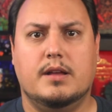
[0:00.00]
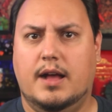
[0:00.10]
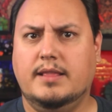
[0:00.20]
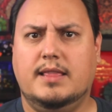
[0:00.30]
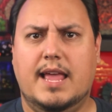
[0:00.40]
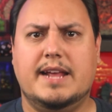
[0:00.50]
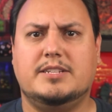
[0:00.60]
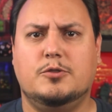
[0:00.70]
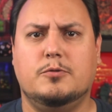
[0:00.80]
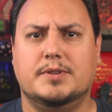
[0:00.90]
Unlike
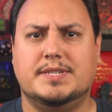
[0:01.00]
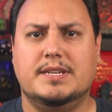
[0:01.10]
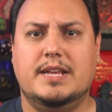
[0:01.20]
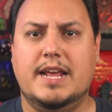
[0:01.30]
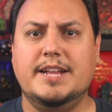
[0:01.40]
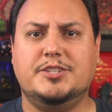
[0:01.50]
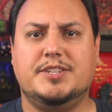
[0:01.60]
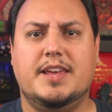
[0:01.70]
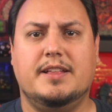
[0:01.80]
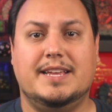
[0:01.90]
tools, each
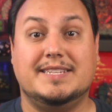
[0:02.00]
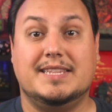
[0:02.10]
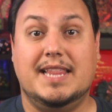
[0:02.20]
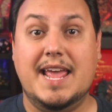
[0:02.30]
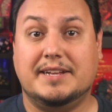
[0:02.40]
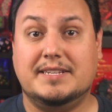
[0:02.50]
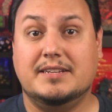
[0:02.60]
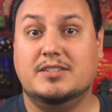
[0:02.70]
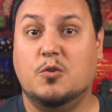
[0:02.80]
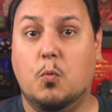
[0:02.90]
skill is linked
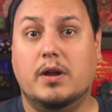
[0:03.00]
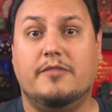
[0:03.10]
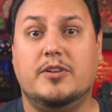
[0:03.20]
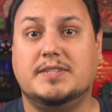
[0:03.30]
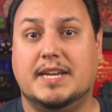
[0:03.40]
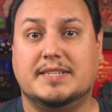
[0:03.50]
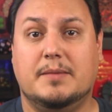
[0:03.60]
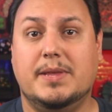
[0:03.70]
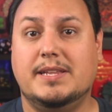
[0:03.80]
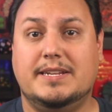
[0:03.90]
to one of your 6
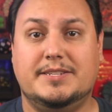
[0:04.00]
ability